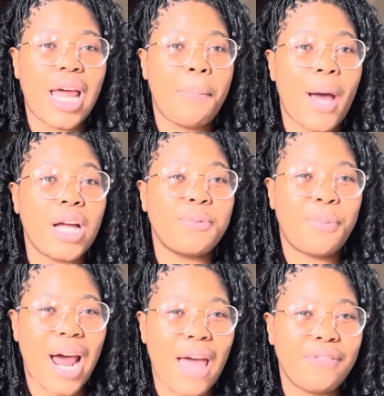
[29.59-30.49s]
about
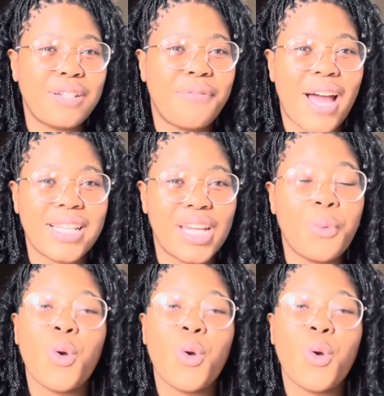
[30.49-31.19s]
private funding,